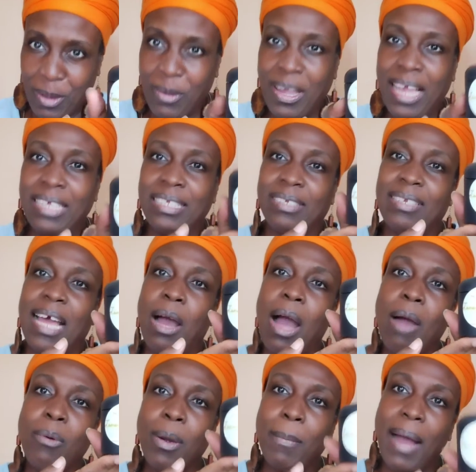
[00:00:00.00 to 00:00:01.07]
Okay, so now
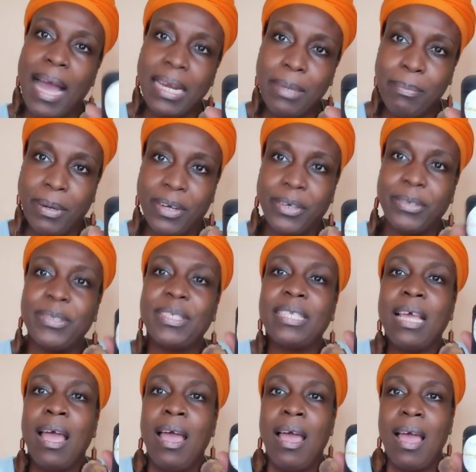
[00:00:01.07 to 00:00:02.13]
our body butters
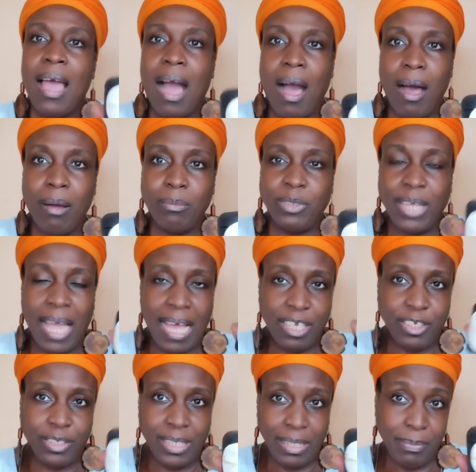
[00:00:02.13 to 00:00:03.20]

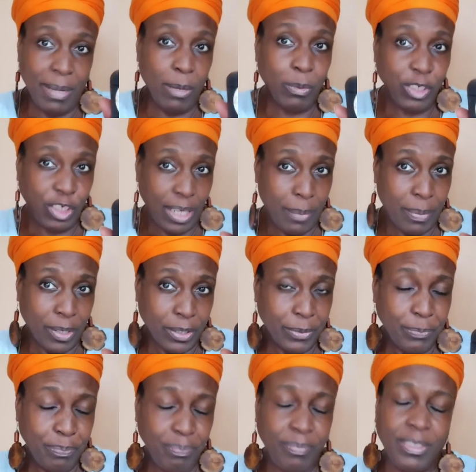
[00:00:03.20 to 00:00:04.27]
is made with shea butter,
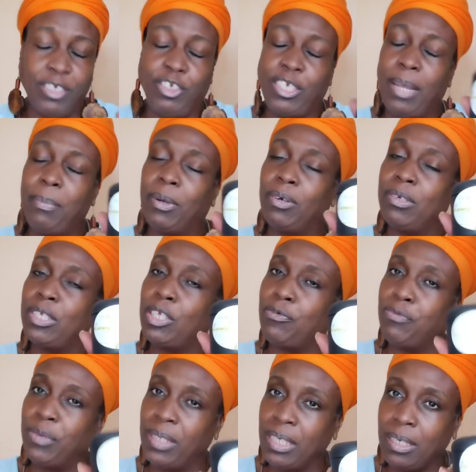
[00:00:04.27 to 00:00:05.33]
and the shea butter is a
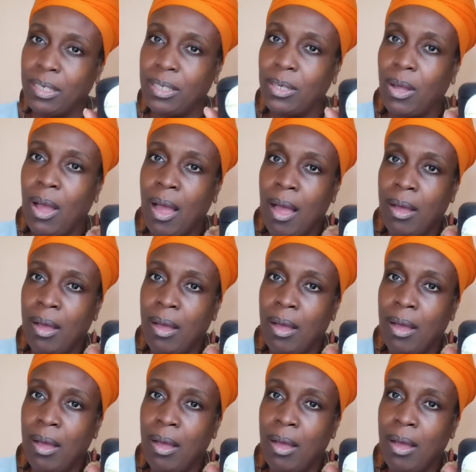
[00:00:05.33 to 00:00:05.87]
really good